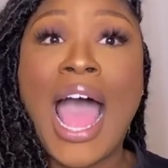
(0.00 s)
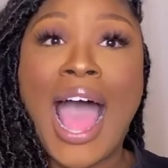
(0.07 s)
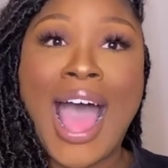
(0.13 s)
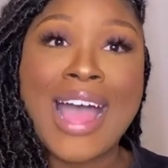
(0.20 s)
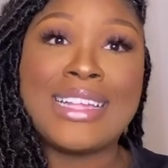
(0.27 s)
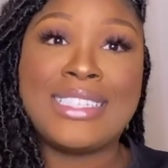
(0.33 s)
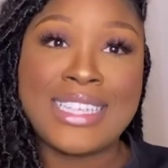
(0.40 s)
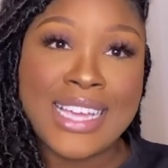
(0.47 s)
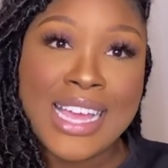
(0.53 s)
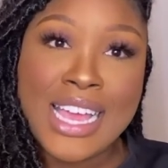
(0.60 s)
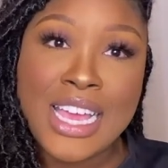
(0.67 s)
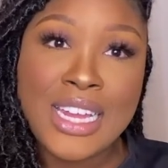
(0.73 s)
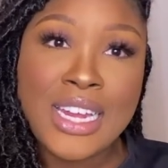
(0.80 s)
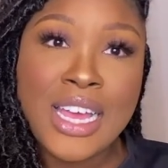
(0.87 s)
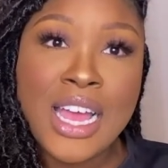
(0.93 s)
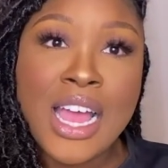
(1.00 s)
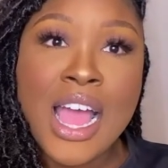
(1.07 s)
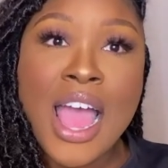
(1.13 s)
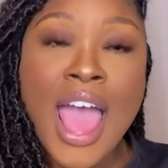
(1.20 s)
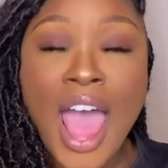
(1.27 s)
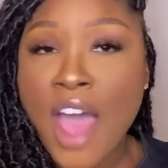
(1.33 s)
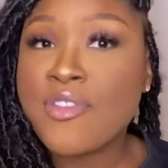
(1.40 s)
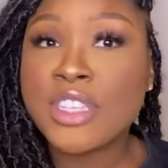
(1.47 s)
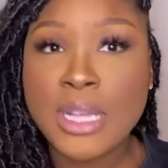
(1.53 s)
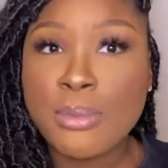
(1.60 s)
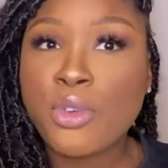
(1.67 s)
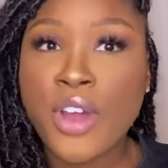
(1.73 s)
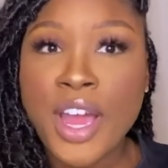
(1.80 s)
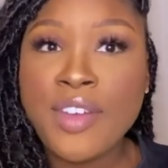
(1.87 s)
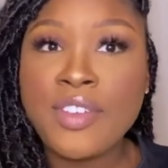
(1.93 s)
I did have some
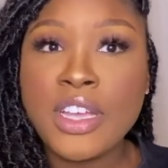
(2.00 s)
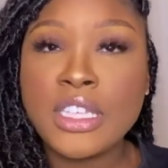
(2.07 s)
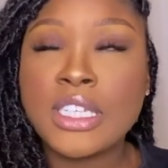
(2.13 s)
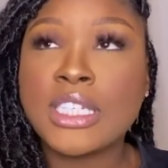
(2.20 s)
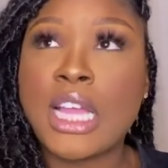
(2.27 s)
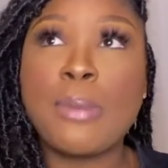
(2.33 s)
cravings because,